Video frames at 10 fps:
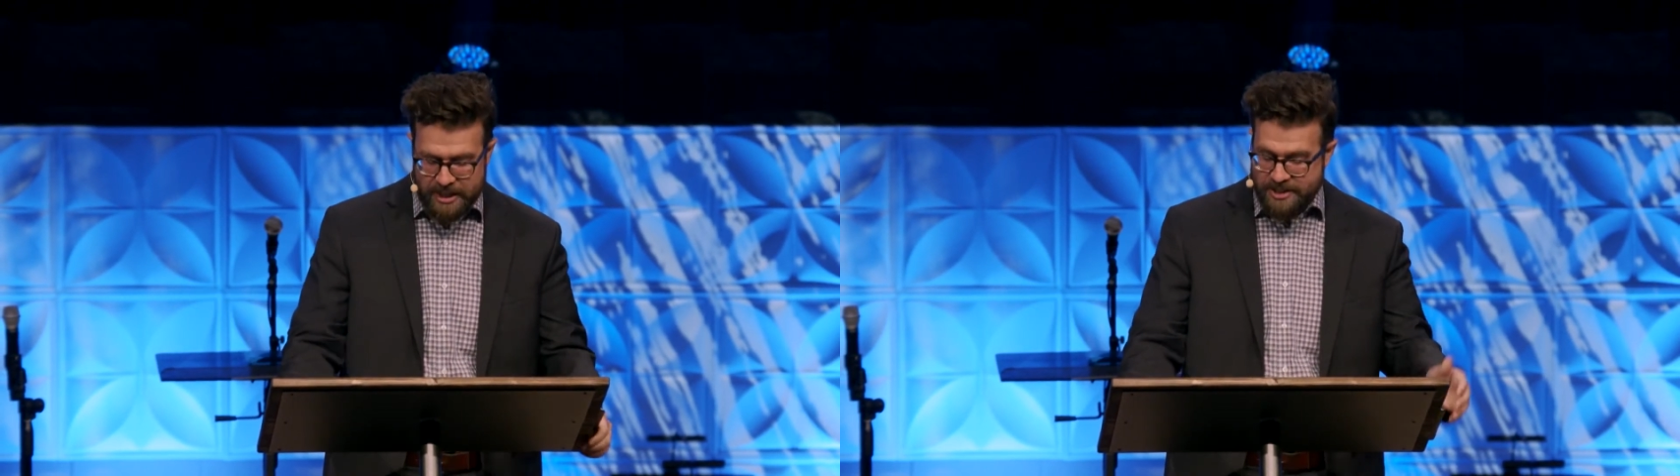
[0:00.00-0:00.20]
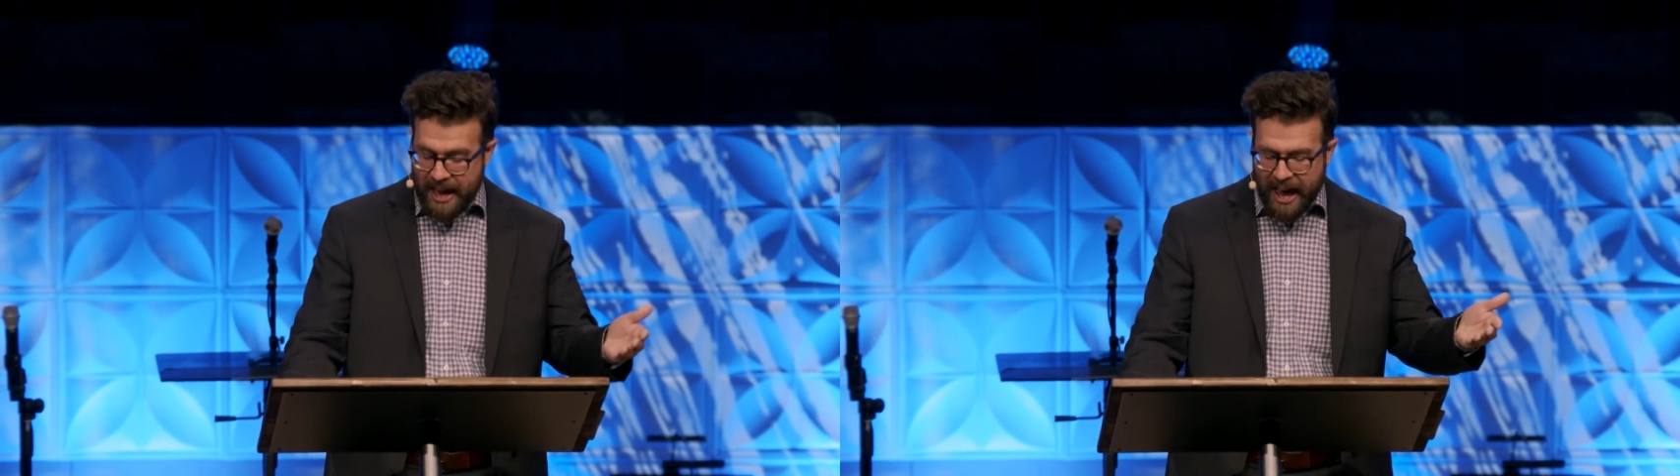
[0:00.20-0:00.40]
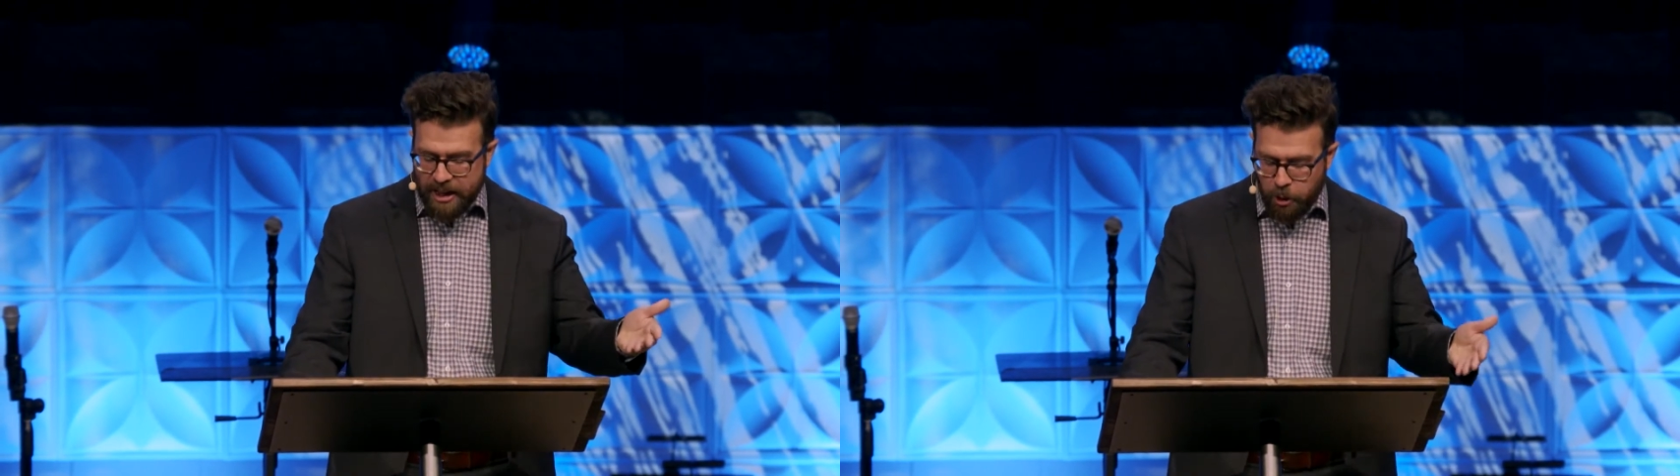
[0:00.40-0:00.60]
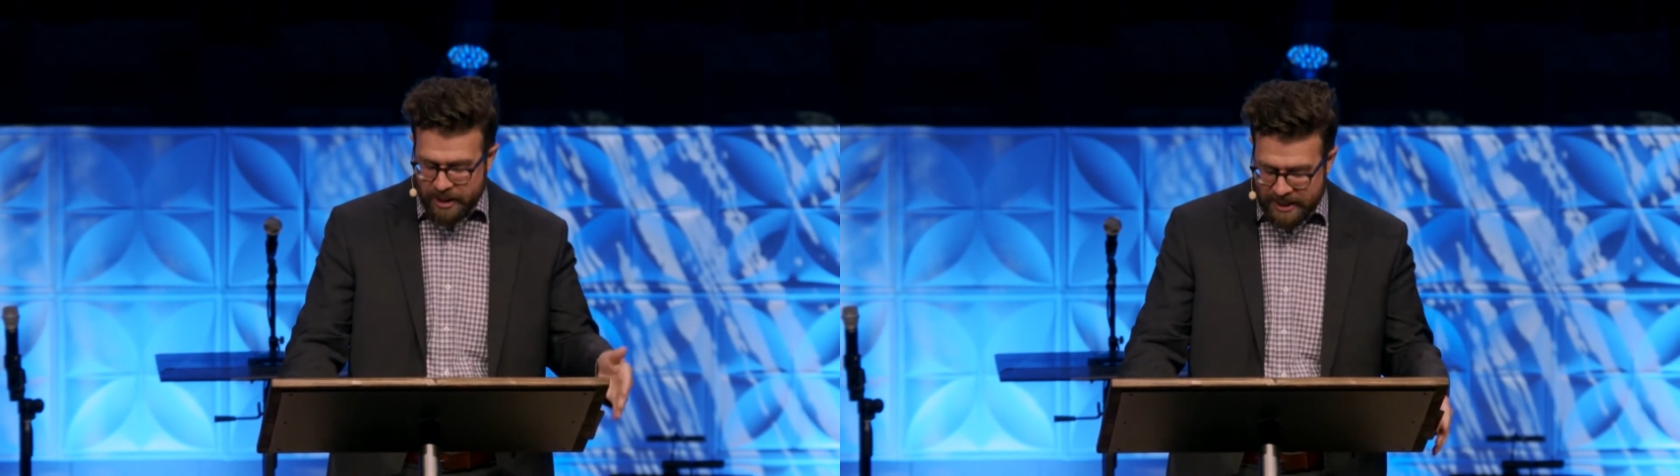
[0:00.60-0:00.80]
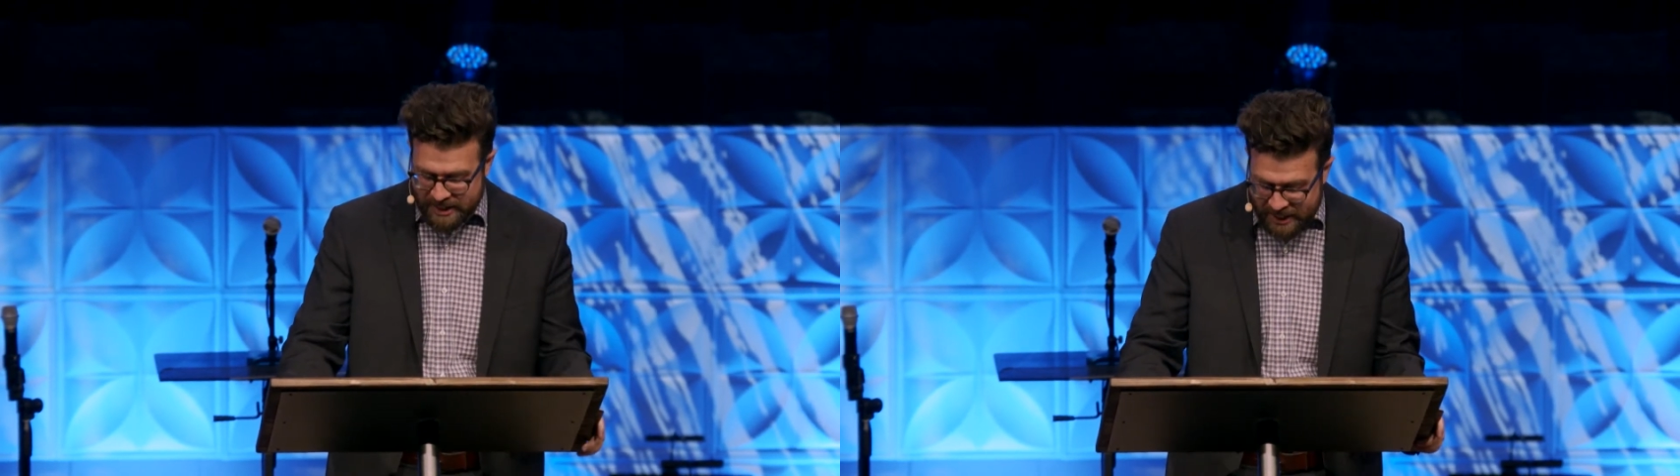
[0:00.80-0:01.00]
He's not
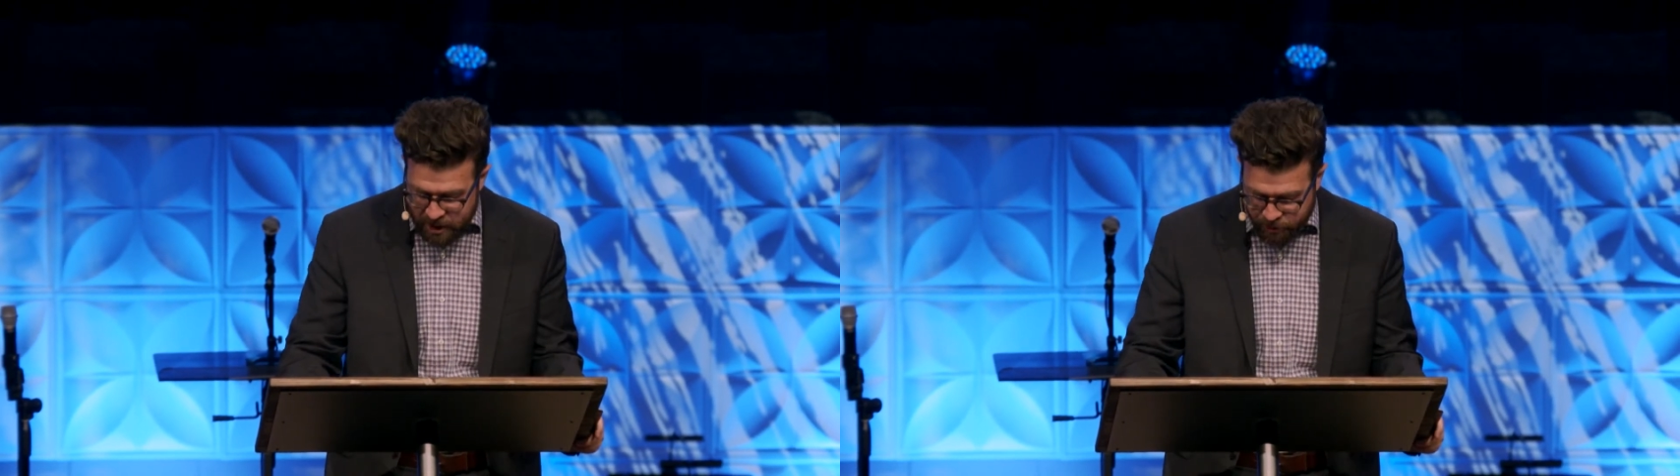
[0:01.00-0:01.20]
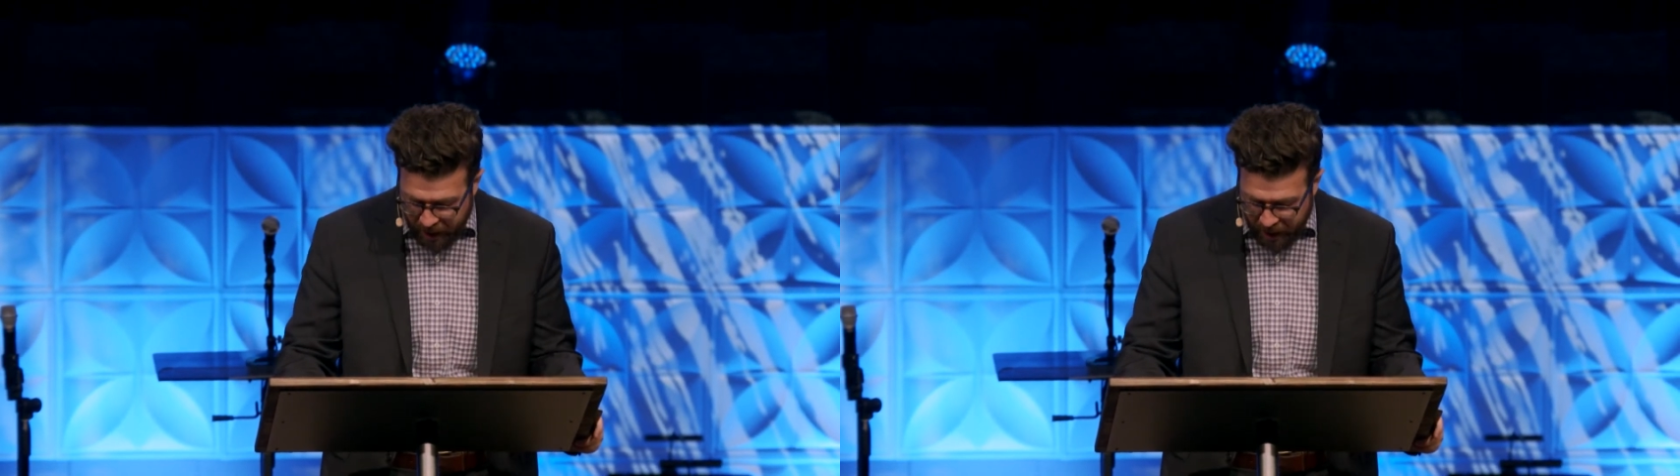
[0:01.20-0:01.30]
going to give